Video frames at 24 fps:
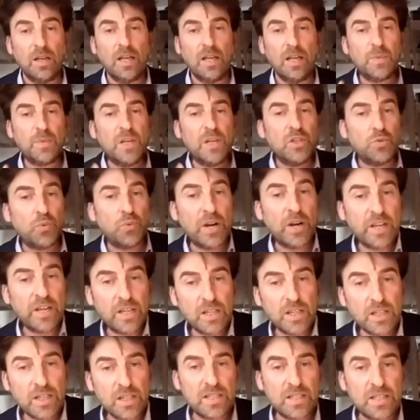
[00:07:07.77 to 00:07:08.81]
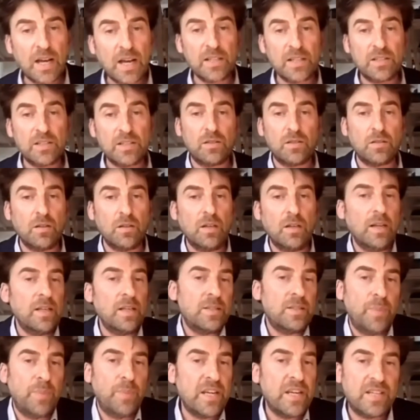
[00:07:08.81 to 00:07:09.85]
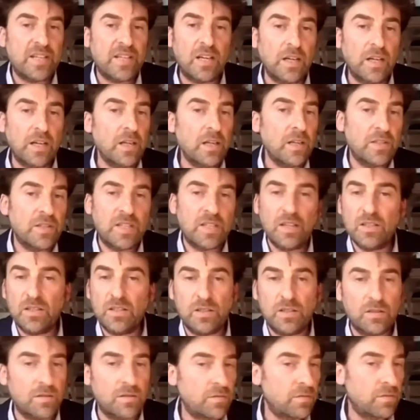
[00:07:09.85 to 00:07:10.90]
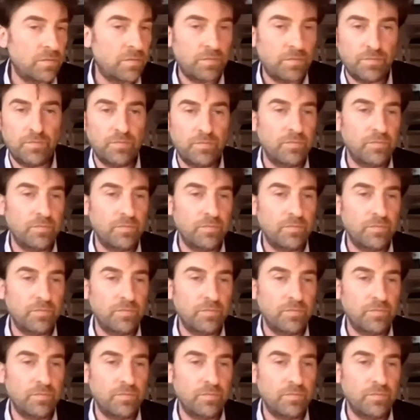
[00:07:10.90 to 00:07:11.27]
It's been 20 years that, let's basically, since,